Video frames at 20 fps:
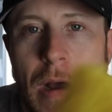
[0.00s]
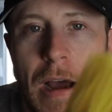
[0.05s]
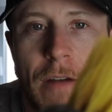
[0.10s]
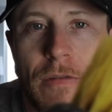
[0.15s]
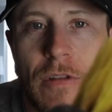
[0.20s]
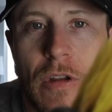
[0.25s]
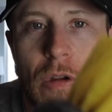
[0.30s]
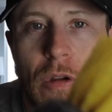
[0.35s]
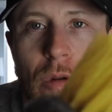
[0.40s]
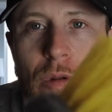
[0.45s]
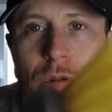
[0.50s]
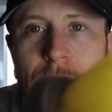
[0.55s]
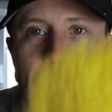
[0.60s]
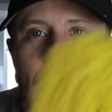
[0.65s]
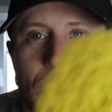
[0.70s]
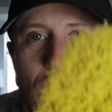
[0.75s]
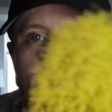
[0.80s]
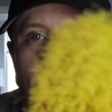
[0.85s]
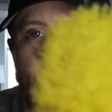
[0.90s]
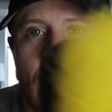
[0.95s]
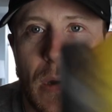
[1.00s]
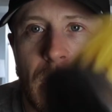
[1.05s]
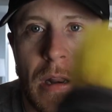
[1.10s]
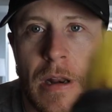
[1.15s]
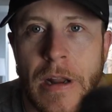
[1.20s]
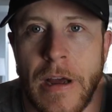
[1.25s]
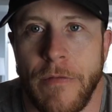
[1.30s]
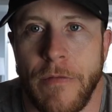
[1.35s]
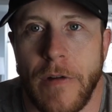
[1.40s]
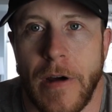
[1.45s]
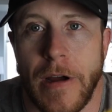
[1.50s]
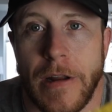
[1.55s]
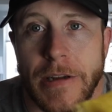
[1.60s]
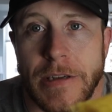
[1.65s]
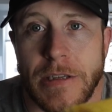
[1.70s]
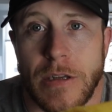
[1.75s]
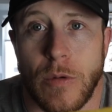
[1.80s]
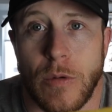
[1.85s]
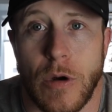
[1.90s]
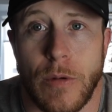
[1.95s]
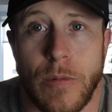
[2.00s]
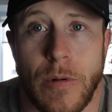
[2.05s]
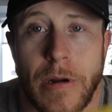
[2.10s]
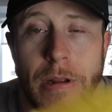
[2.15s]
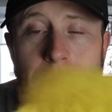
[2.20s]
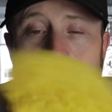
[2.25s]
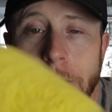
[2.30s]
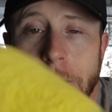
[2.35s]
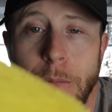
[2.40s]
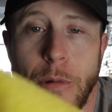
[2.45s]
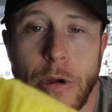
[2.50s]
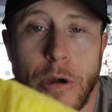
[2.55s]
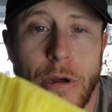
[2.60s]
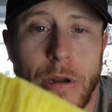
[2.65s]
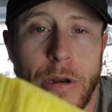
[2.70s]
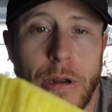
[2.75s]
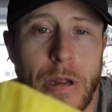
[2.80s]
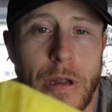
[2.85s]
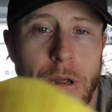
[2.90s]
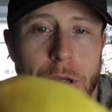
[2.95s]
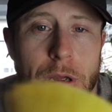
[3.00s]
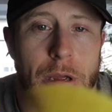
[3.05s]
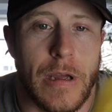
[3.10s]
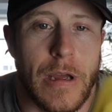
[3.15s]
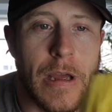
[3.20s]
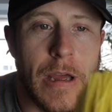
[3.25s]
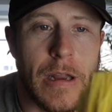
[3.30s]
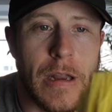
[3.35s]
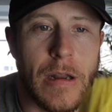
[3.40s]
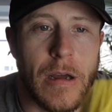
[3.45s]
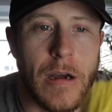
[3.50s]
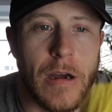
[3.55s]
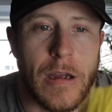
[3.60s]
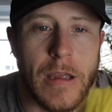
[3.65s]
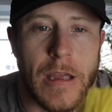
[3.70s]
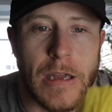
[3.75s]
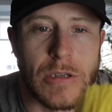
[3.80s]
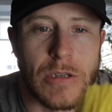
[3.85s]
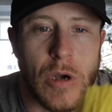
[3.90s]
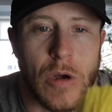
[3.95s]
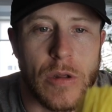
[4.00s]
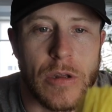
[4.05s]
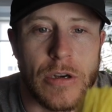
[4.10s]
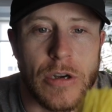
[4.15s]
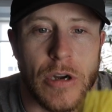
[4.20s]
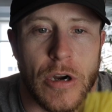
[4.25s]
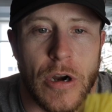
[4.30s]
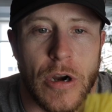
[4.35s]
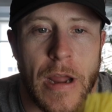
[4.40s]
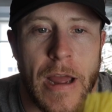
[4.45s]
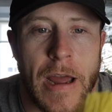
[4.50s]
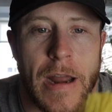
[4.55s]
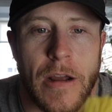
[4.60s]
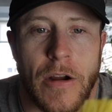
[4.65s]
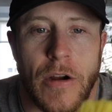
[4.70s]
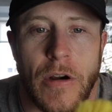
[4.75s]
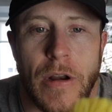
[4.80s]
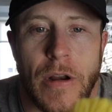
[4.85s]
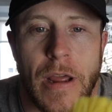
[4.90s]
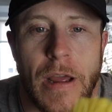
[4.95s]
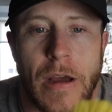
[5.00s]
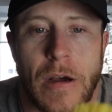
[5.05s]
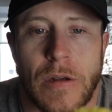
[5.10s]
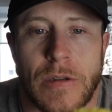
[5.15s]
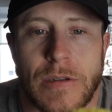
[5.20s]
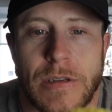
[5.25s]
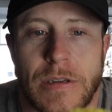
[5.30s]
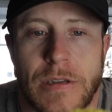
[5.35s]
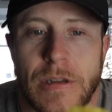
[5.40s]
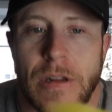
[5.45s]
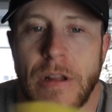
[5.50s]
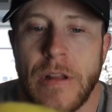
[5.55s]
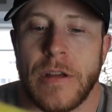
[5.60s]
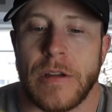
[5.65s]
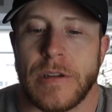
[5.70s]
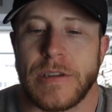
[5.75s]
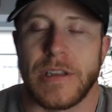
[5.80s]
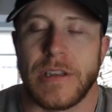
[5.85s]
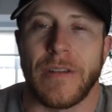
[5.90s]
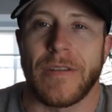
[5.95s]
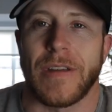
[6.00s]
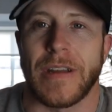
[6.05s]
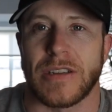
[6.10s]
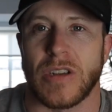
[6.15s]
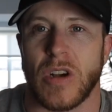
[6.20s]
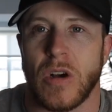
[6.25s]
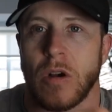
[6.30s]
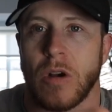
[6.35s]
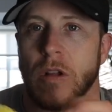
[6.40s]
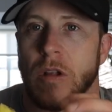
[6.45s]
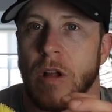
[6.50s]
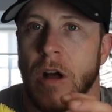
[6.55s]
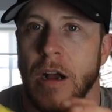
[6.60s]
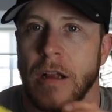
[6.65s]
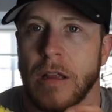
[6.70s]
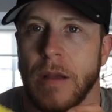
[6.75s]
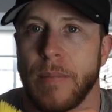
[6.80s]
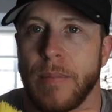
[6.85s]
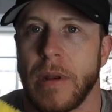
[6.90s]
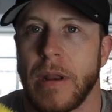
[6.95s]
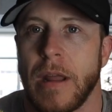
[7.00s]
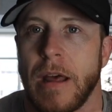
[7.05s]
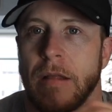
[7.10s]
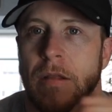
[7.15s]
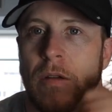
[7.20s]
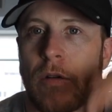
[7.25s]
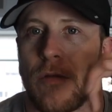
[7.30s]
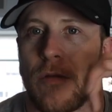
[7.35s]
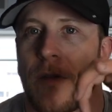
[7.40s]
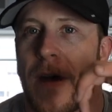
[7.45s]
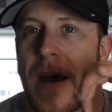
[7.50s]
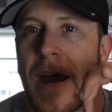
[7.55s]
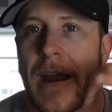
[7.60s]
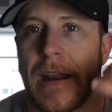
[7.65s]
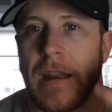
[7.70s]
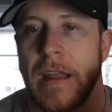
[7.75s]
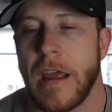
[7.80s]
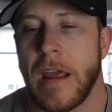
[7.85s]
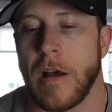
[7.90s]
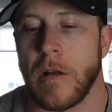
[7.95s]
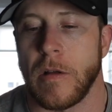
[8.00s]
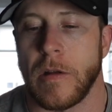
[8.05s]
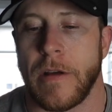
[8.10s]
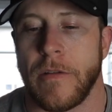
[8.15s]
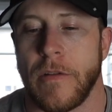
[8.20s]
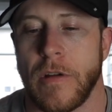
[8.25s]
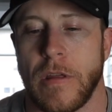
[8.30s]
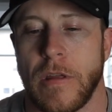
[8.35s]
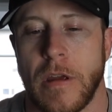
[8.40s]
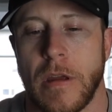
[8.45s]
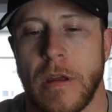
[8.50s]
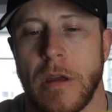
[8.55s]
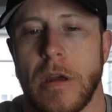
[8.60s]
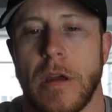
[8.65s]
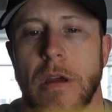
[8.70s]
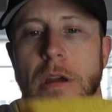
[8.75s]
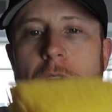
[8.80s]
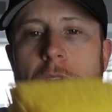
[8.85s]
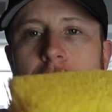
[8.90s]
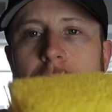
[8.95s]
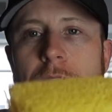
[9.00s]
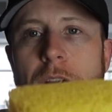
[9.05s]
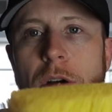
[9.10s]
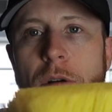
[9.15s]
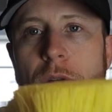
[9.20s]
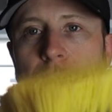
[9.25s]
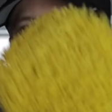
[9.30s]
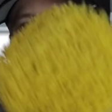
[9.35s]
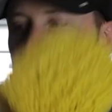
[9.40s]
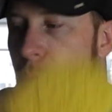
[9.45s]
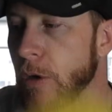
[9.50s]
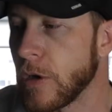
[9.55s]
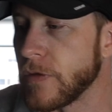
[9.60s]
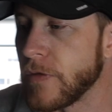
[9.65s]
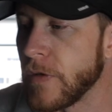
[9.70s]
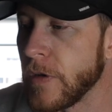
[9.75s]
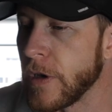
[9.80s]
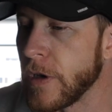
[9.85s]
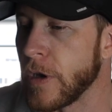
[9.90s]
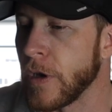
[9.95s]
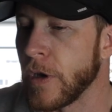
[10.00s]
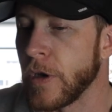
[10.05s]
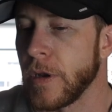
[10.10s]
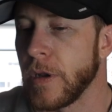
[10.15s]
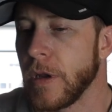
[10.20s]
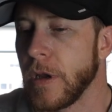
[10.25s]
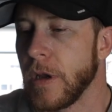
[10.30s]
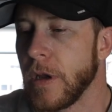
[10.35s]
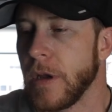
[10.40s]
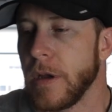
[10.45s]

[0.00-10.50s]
have to use this one, but I find this to work pretty damn good. And it gets all the dirt out of her nails and your stuff gets all clogged up in that little fang nail and everything. So this works really good.